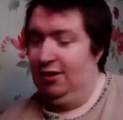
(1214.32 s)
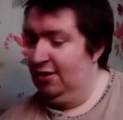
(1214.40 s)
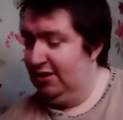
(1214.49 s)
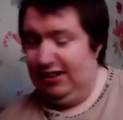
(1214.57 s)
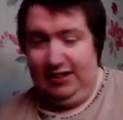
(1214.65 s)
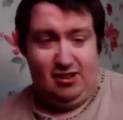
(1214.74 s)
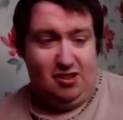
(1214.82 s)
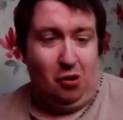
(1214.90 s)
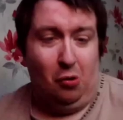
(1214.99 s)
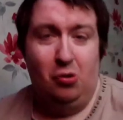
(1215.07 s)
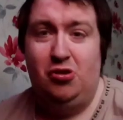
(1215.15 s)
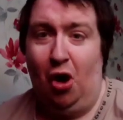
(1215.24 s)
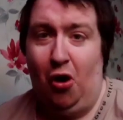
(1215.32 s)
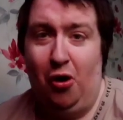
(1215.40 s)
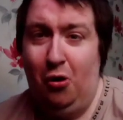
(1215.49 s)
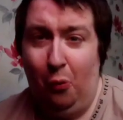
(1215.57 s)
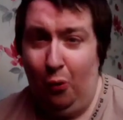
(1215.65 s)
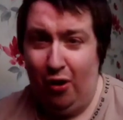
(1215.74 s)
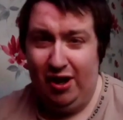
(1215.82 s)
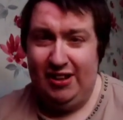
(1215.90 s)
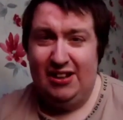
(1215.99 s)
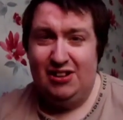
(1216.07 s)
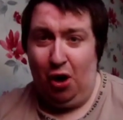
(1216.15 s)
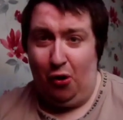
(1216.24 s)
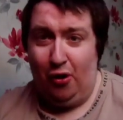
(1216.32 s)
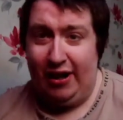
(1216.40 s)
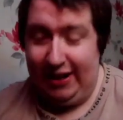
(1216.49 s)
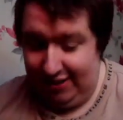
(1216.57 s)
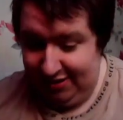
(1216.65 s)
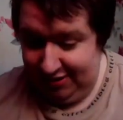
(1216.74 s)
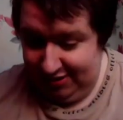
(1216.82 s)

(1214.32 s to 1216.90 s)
It's still dark. Why is it dark here?